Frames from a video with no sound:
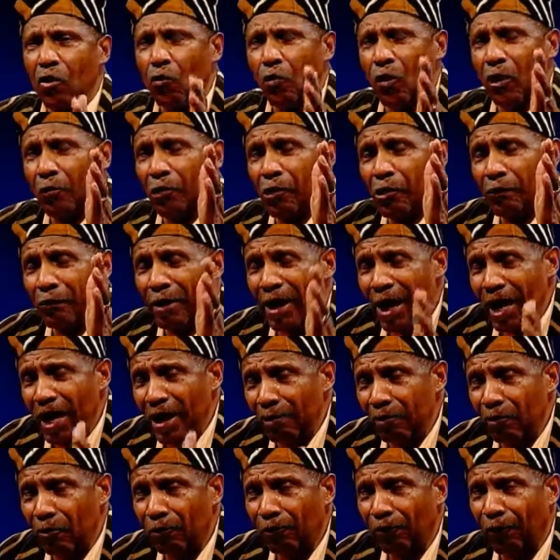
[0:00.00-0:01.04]
where we're
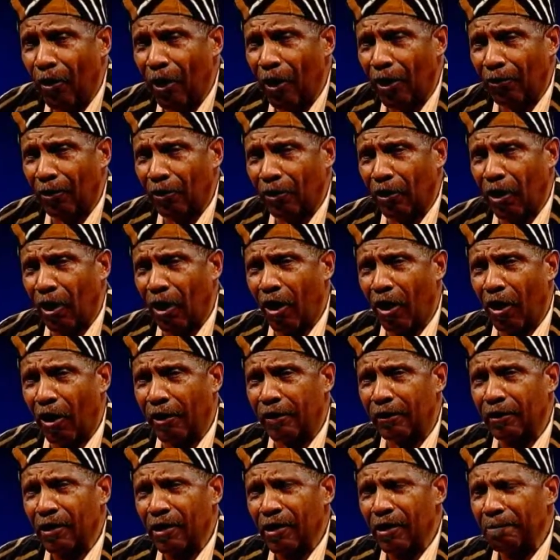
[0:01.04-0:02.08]
able, Father
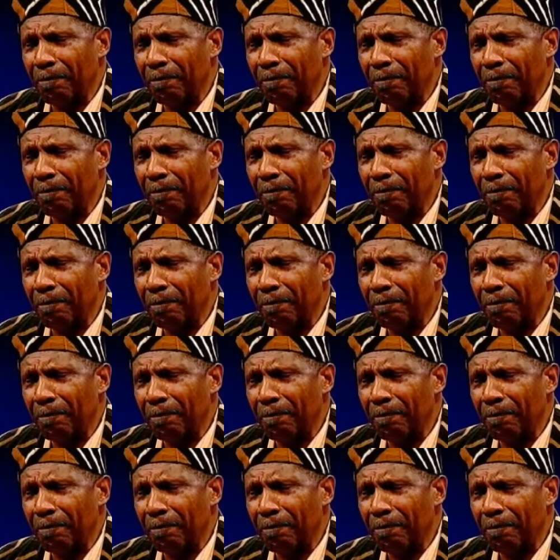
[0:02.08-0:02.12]
God,